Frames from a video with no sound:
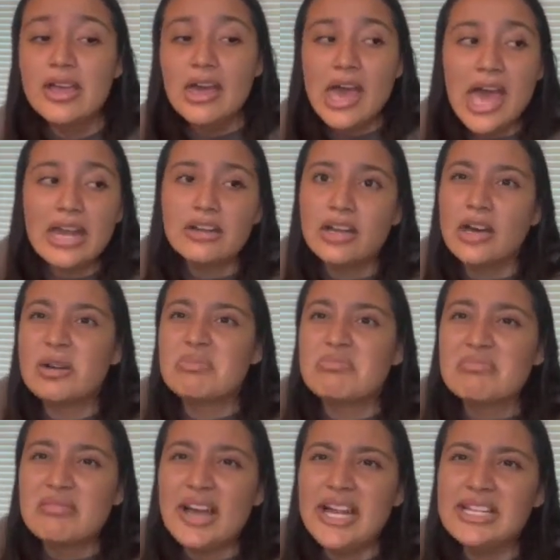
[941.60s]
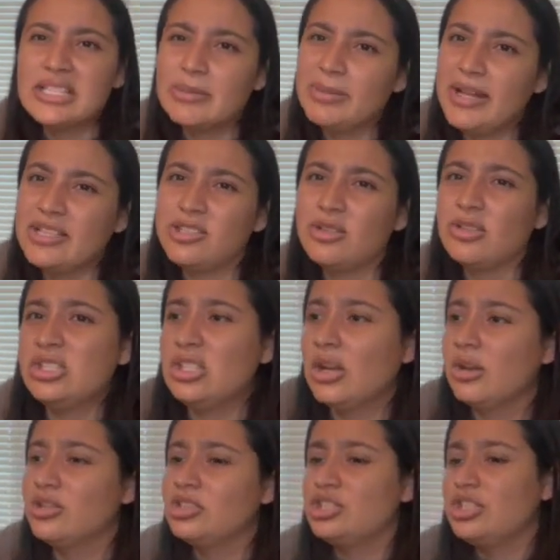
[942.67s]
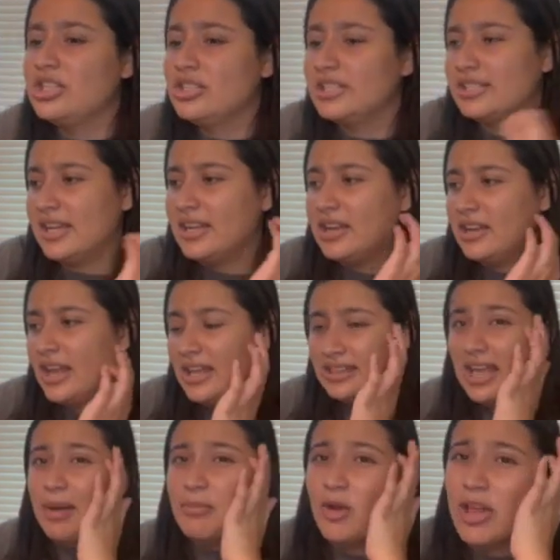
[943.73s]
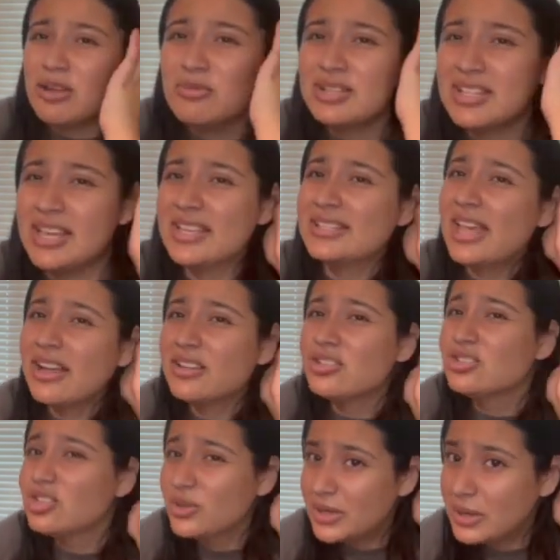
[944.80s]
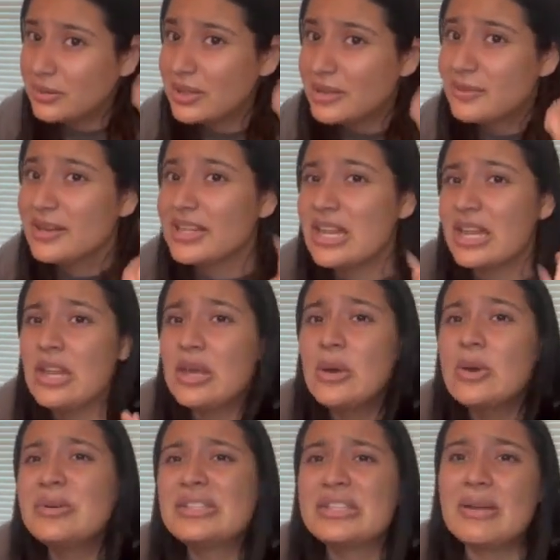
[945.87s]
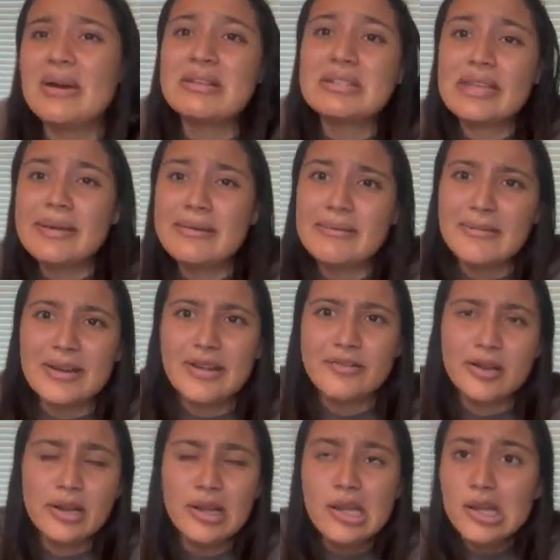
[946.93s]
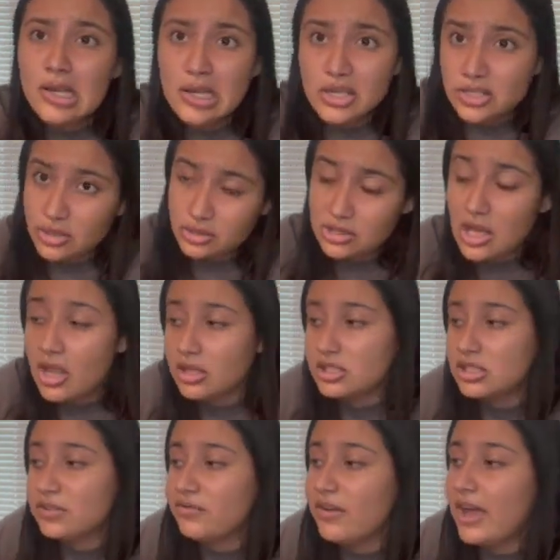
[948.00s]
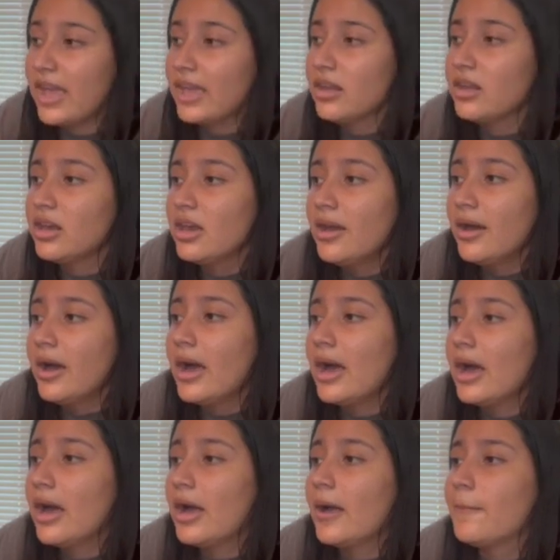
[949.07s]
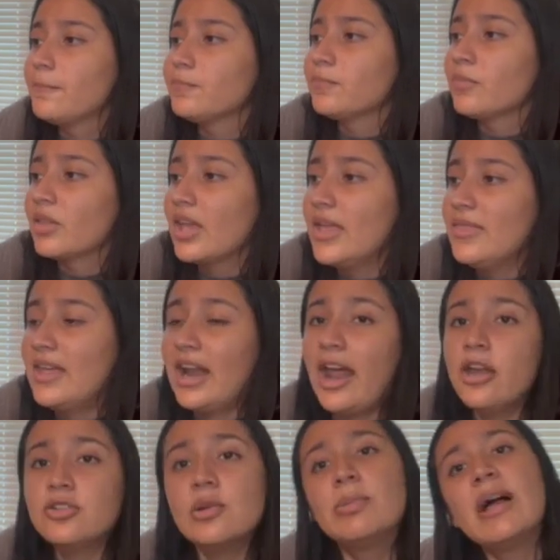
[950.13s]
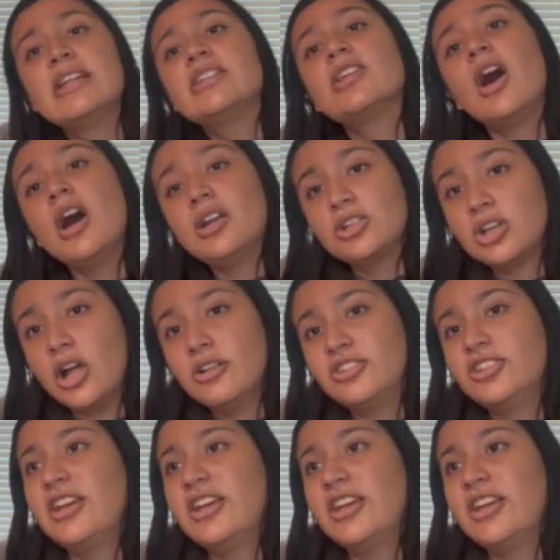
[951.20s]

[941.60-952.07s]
I don't know. I just applied sociology because at that point I wasn't exactly sure what I really wanted to do. So I was like, whatever. Sociology's fine. And then I also applied to the honors college there,